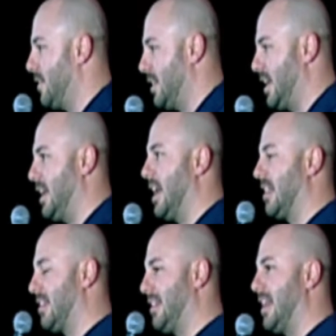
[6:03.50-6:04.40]
the
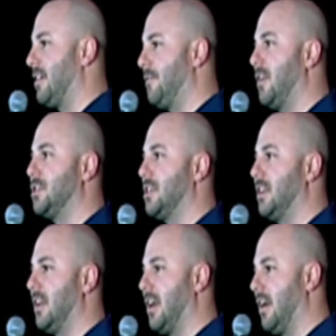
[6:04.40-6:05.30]
aesthetic
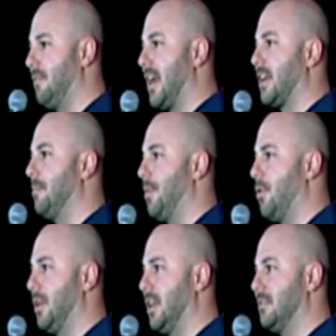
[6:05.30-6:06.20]
function of that
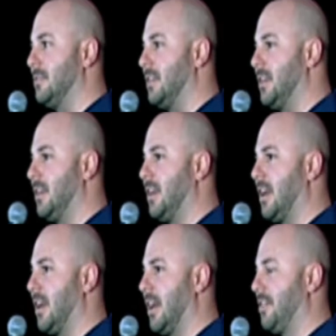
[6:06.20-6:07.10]
component
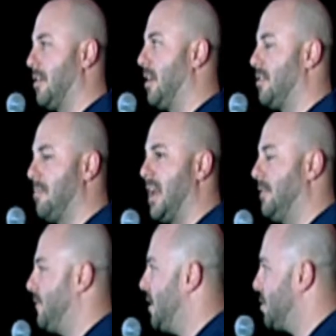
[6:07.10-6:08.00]
as a main
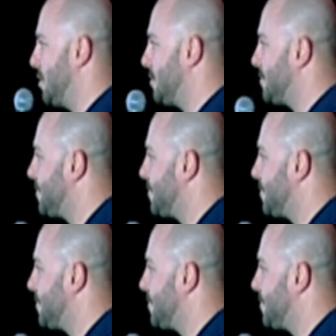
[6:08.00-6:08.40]
feature.